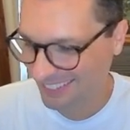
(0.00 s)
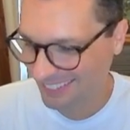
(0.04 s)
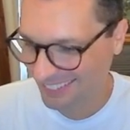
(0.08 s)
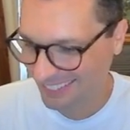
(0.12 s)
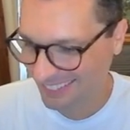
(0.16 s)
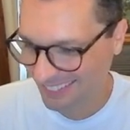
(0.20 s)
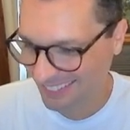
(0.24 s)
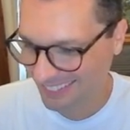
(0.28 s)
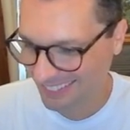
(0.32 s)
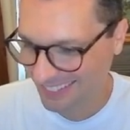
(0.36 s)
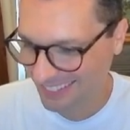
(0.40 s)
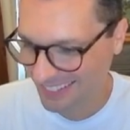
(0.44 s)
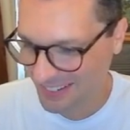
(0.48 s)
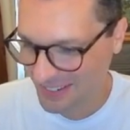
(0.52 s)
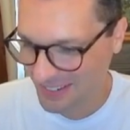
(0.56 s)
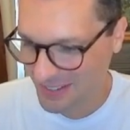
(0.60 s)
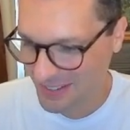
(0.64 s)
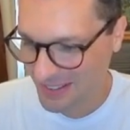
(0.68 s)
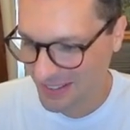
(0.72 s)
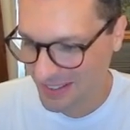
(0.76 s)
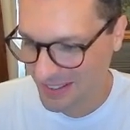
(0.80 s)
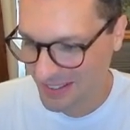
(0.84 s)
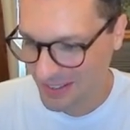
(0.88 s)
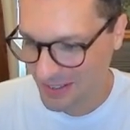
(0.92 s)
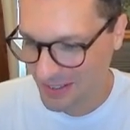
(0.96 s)

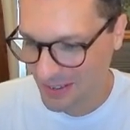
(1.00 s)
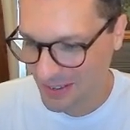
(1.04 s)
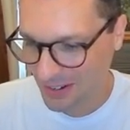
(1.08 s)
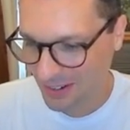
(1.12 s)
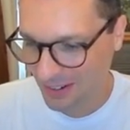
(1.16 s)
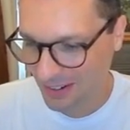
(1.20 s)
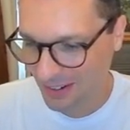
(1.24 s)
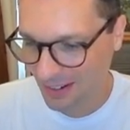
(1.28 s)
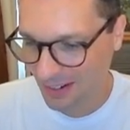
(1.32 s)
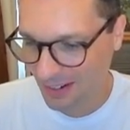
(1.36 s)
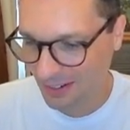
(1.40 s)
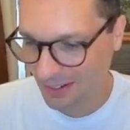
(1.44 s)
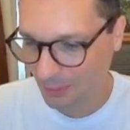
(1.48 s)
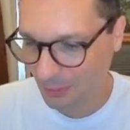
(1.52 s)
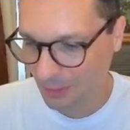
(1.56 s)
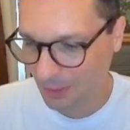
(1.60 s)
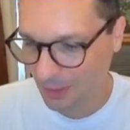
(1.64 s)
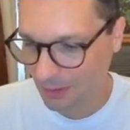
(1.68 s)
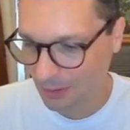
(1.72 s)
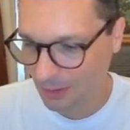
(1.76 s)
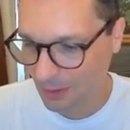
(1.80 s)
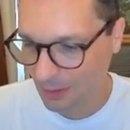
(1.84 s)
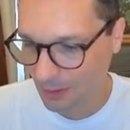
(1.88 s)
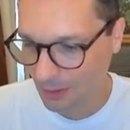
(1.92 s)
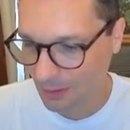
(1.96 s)
All right, we'll
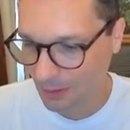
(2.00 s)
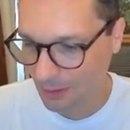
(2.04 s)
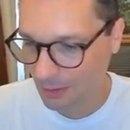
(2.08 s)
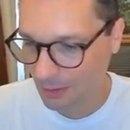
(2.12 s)
get there.